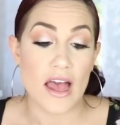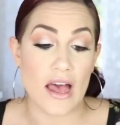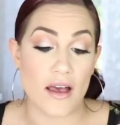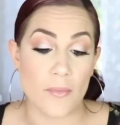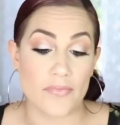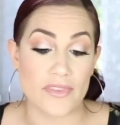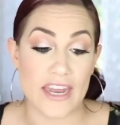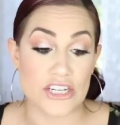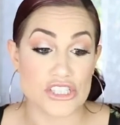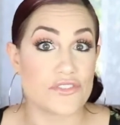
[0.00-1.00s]

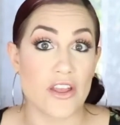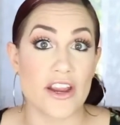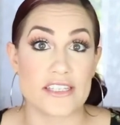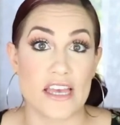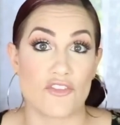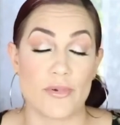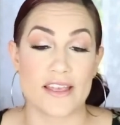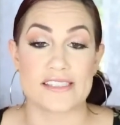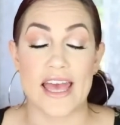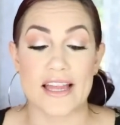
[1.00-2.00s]
and it's just very tough
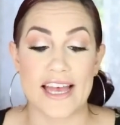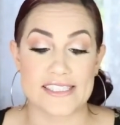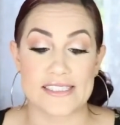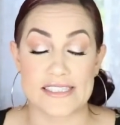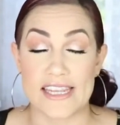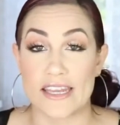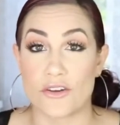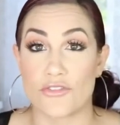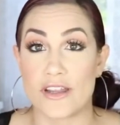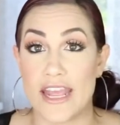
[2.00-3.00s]
because that class is
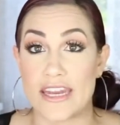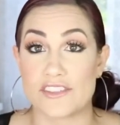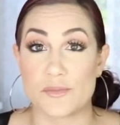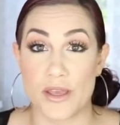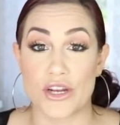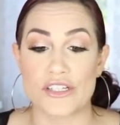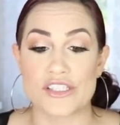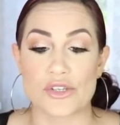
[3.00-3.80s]
intended for native speakers,